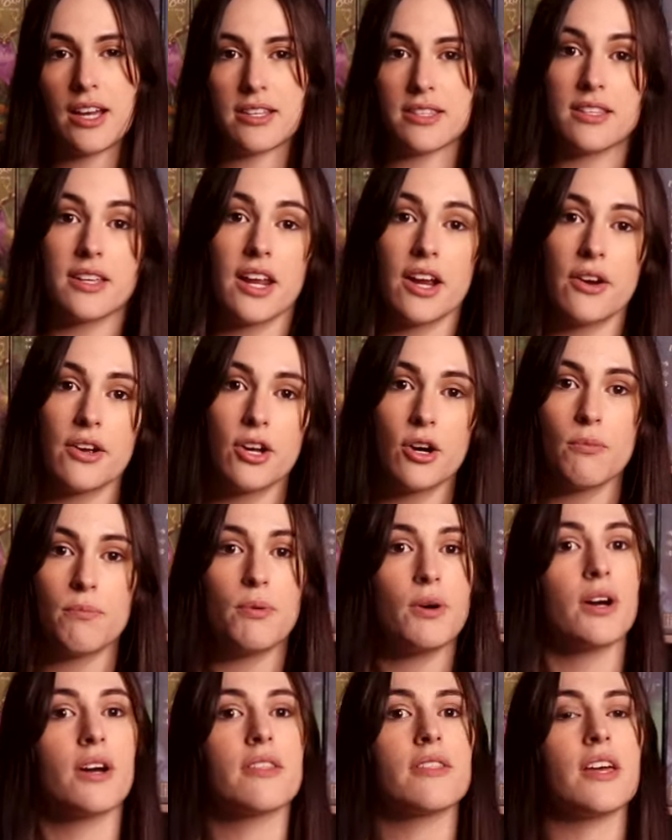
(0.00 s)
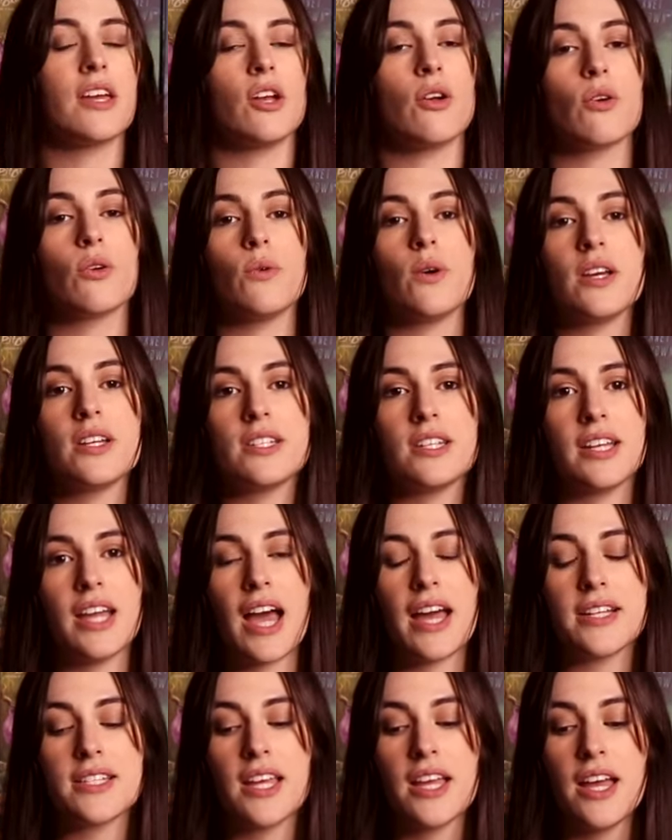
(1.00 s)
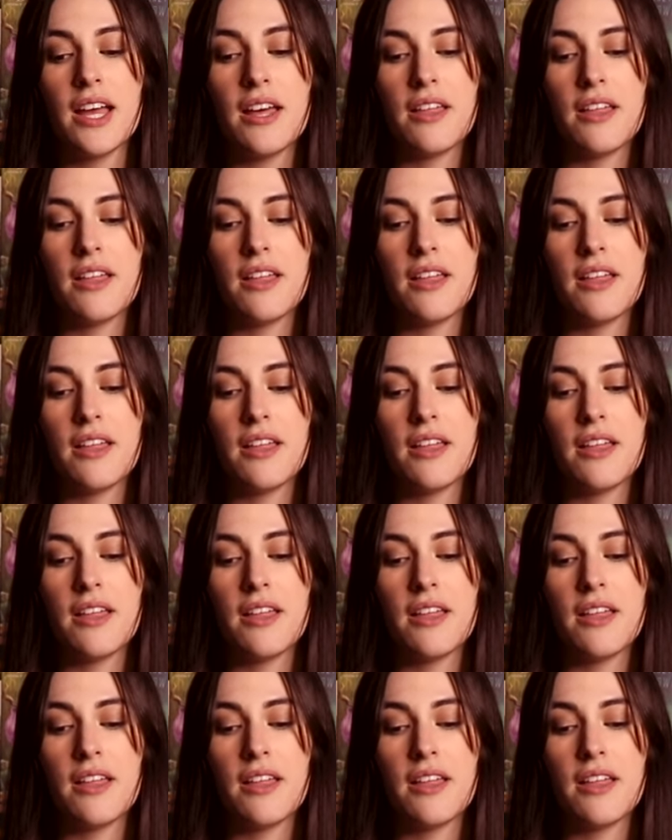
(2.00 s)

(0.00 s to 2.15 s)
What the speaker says: scenario book that you're going to get